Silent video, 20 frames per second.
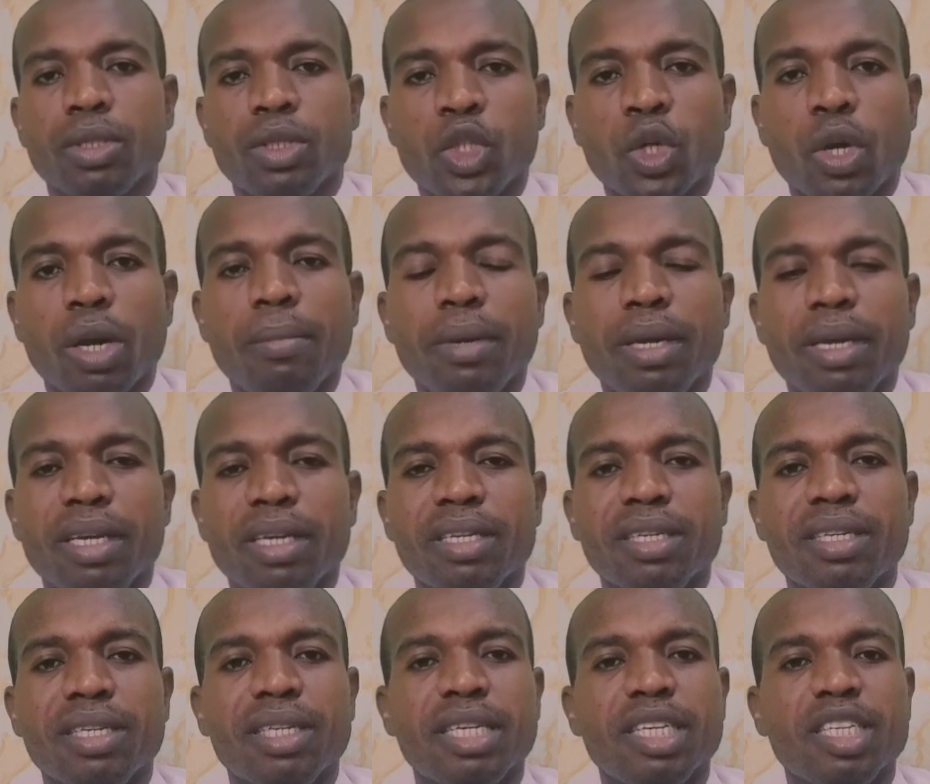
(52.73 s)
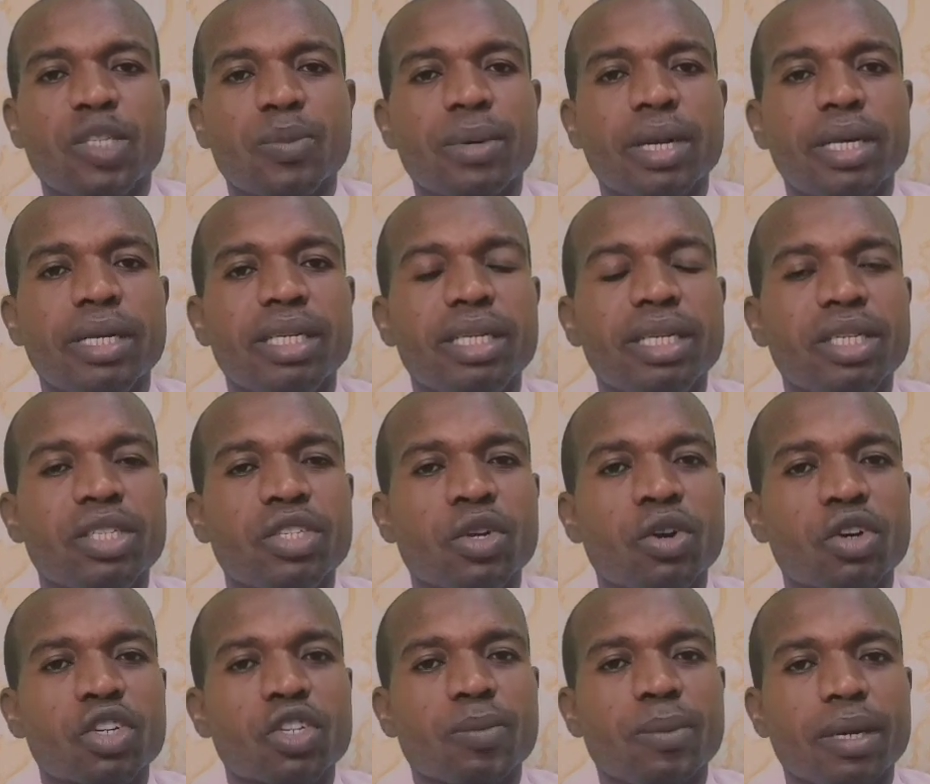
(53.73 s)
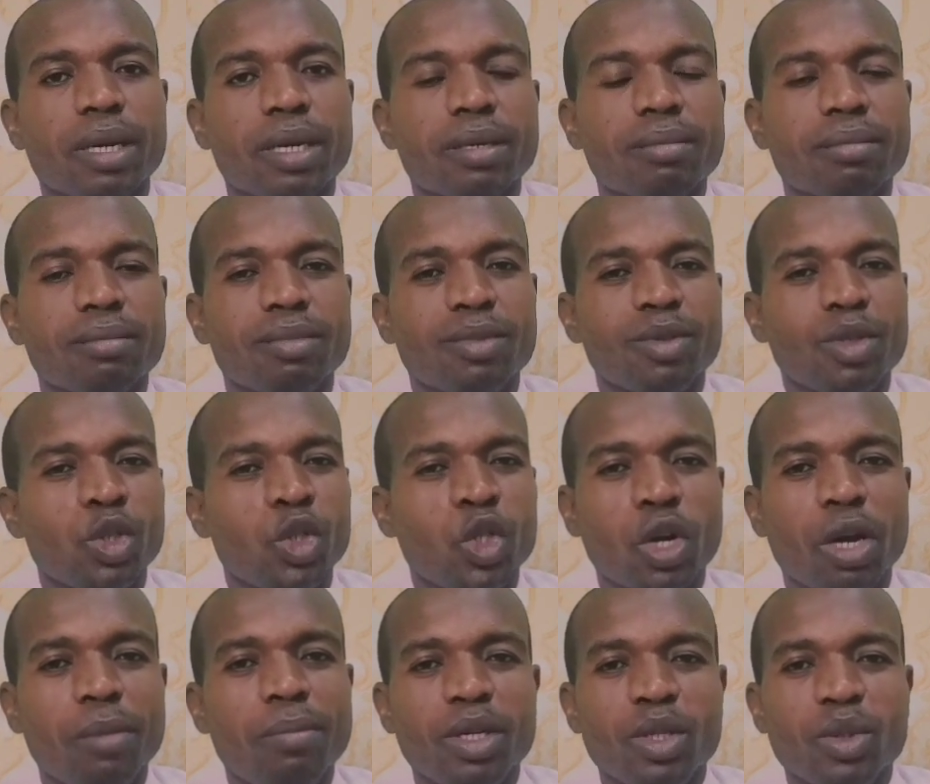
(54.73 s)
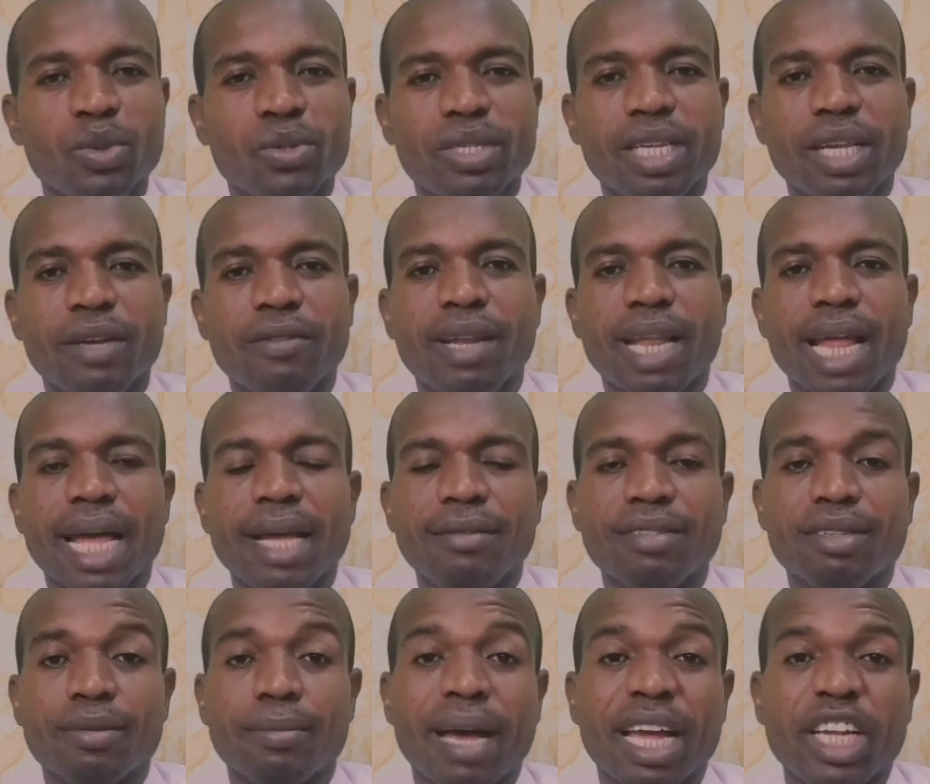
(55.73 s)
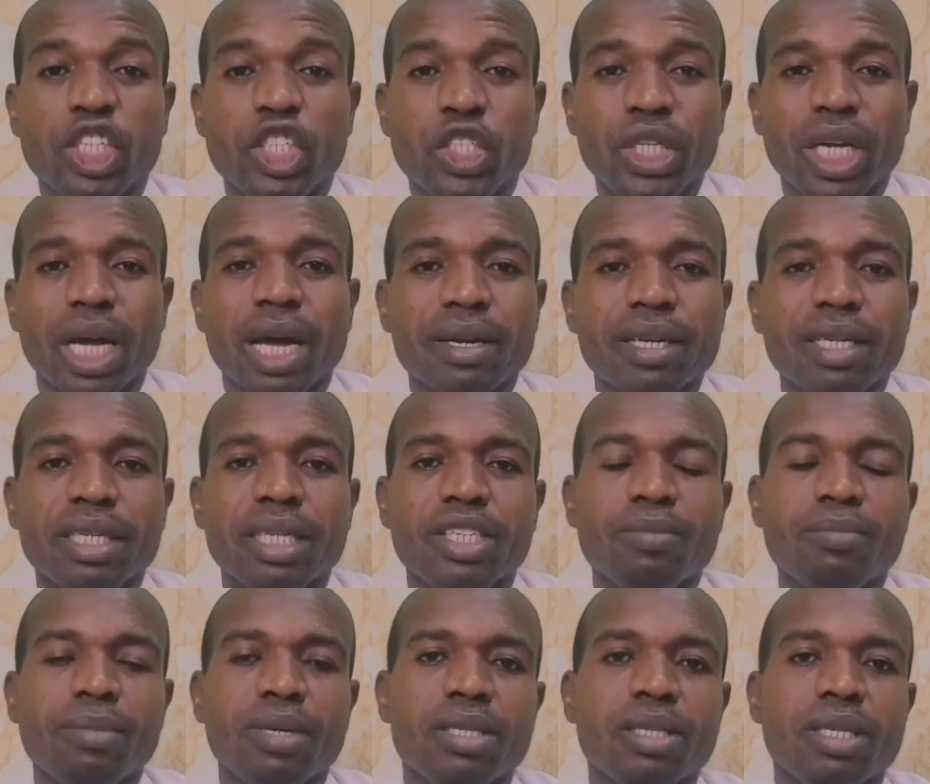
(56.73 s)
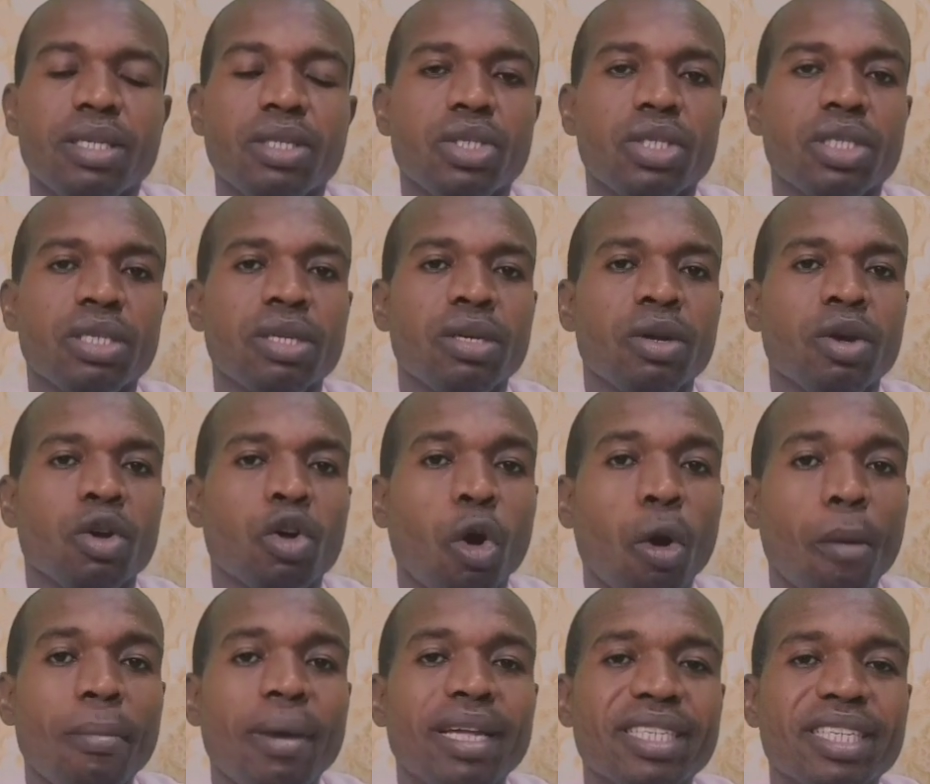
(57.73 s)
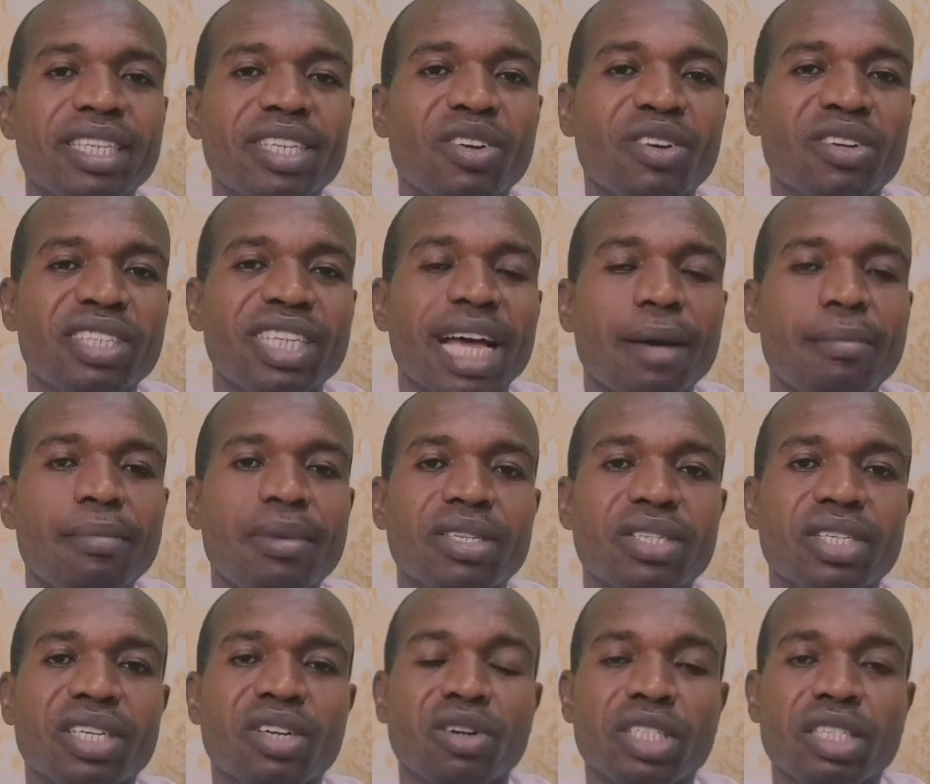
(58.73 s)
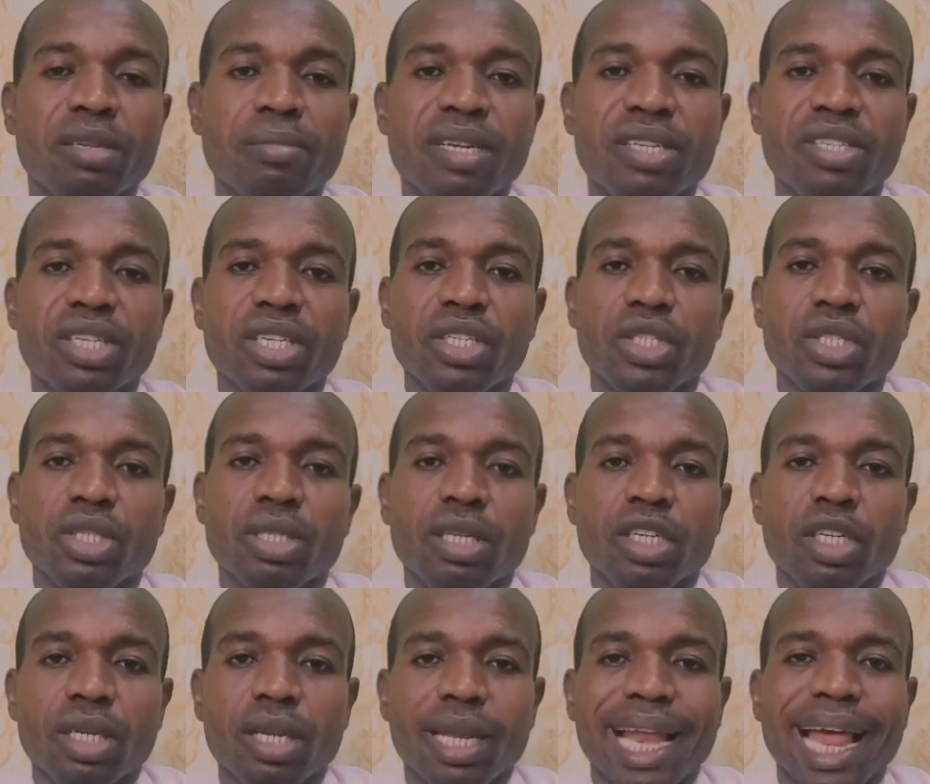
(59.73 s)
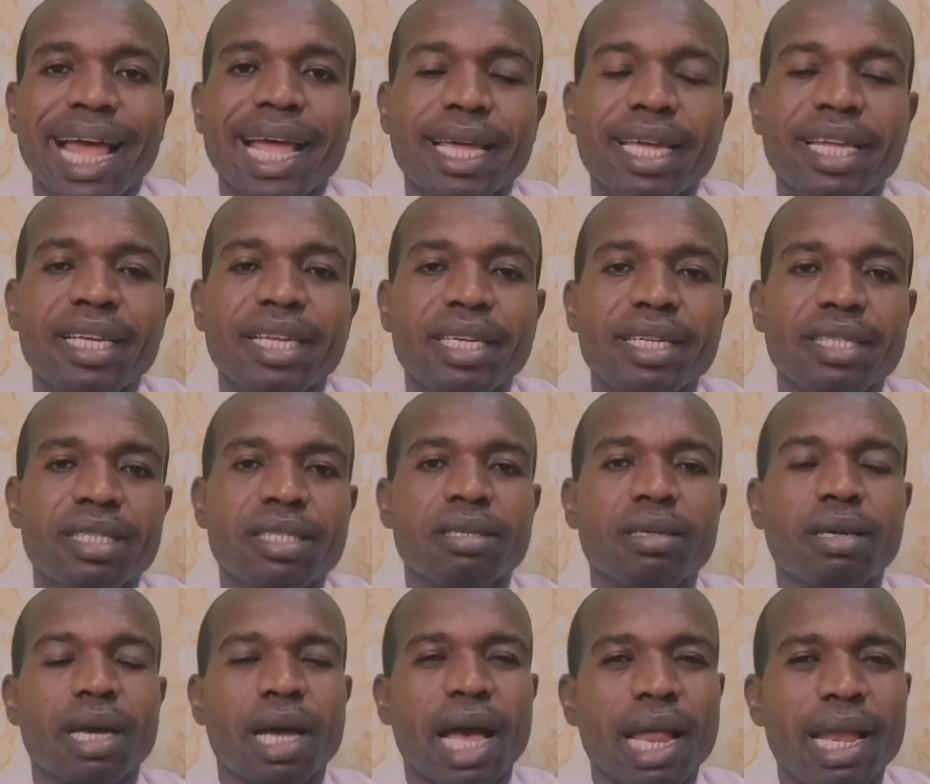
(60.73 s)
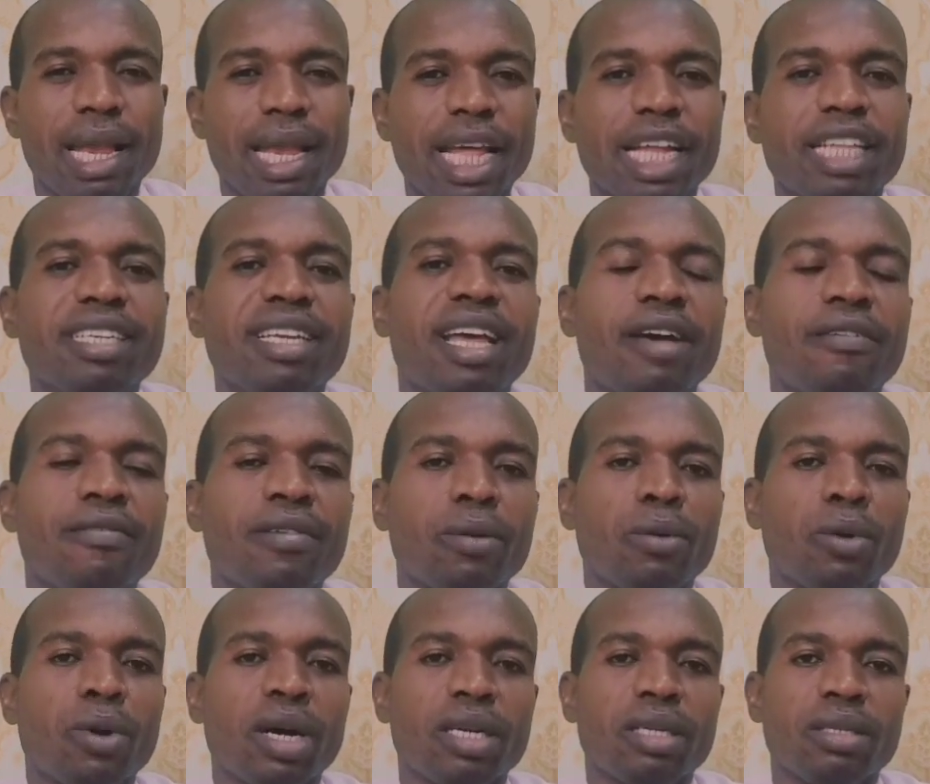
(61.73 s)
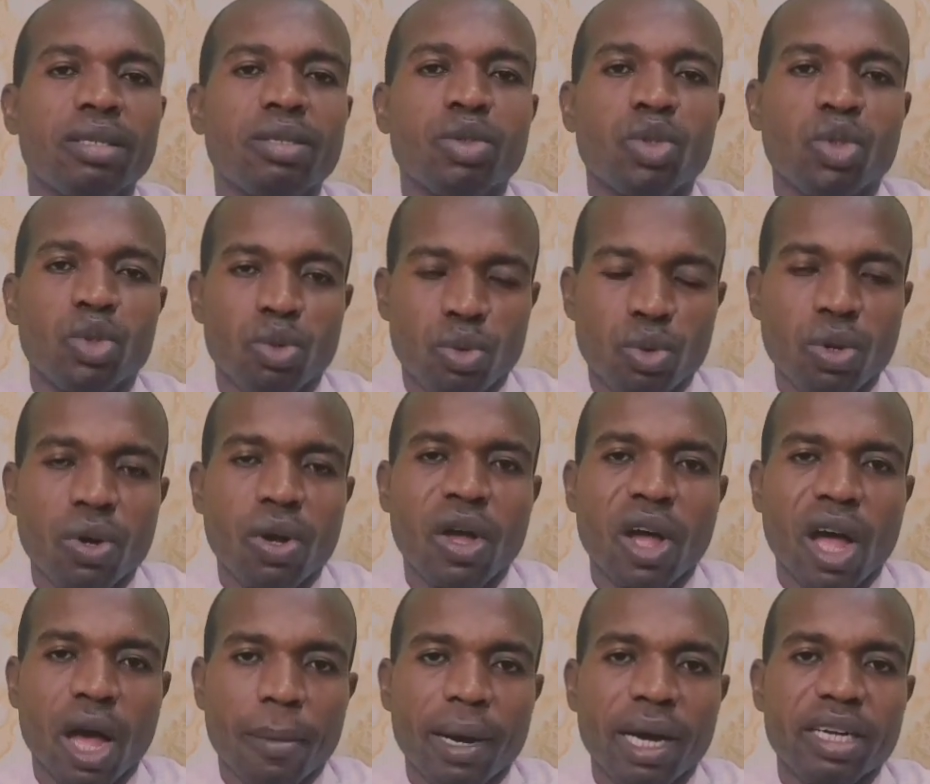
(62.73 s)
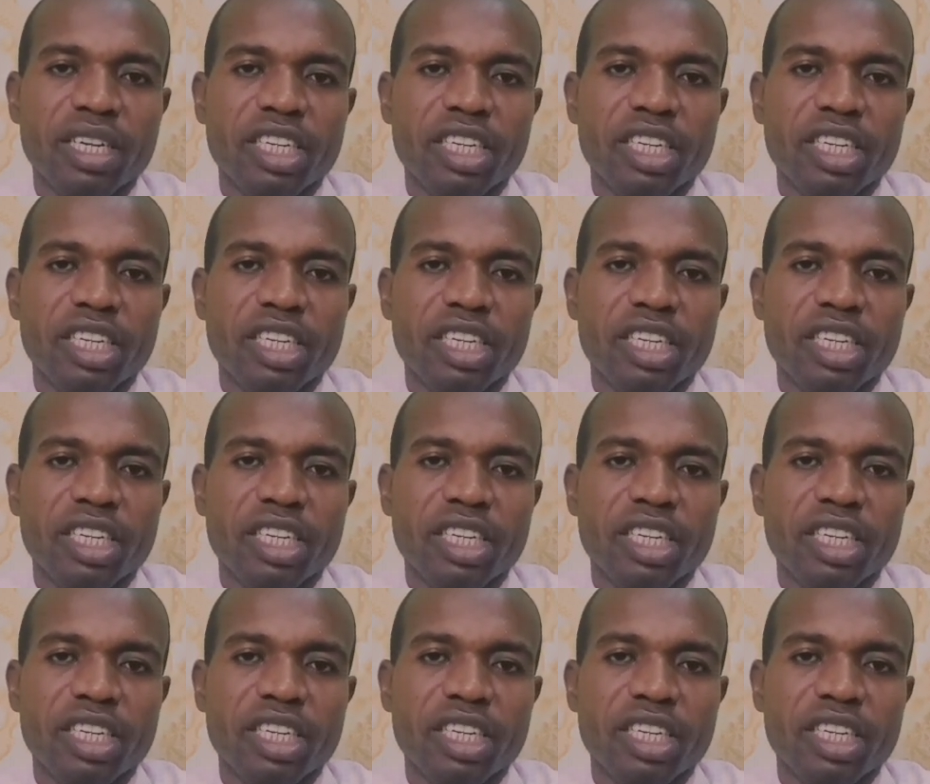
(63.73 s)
Join me in spreading this gospel. Join me to save lives by sharing this message, commenting on that message, on the message, liking it, and let everyone to know about